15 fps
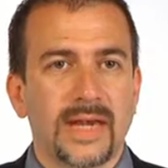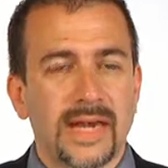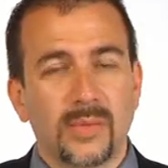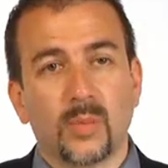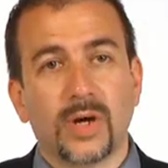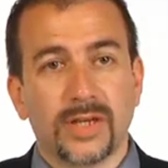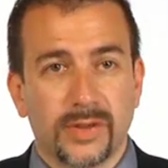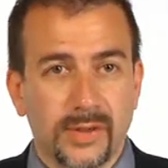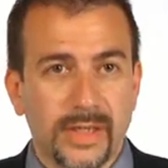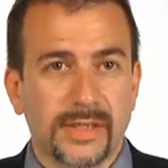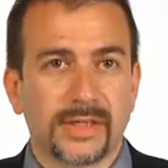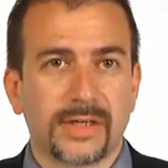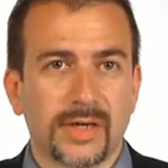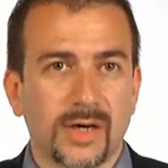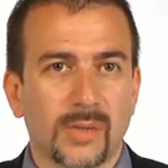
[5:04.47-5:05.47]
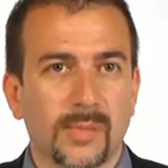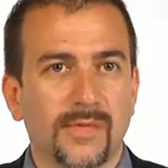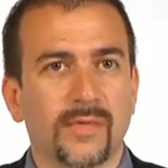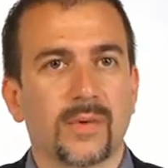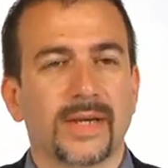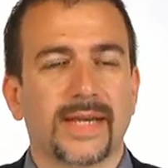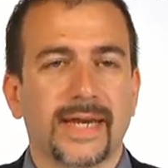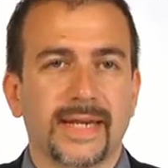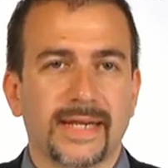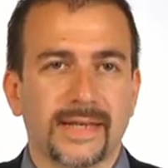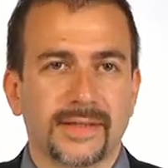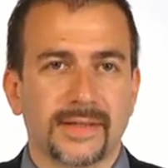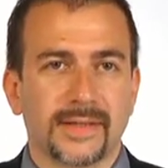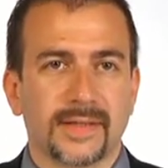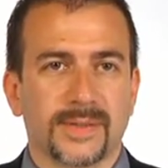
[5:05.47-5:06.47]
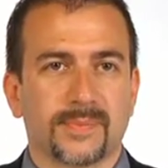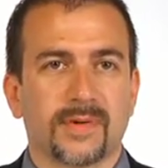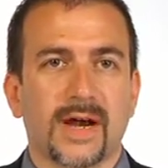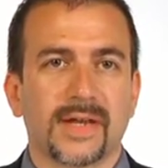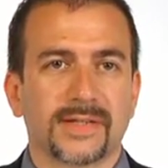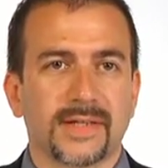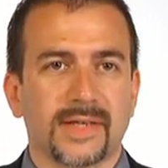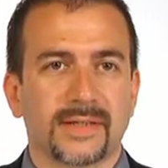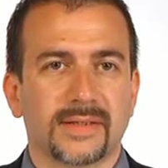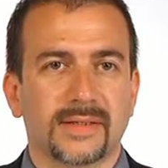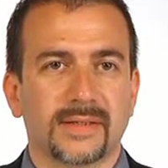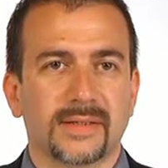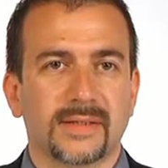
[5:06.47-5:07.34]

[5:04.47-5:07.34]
and what you need to know before getting into this process.